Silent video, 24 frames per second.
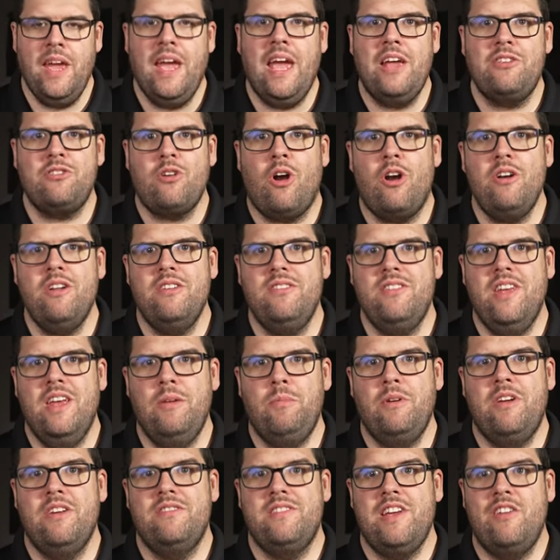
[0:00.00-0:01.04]
It's hard to say
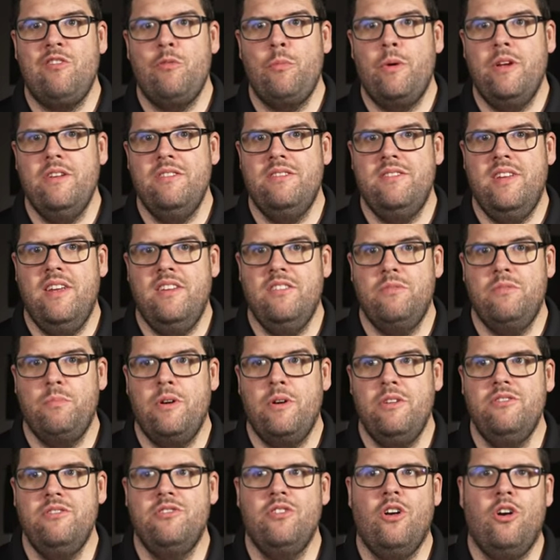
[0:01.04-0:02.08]
because everybody's taste
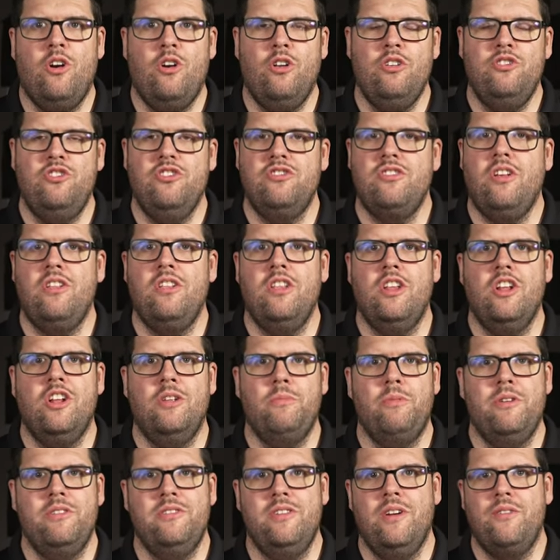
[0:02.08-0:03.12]
buds are just a little
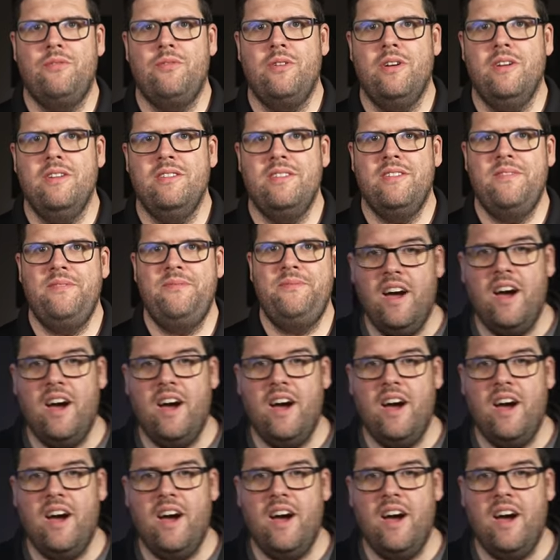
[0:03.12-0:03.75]
bit different.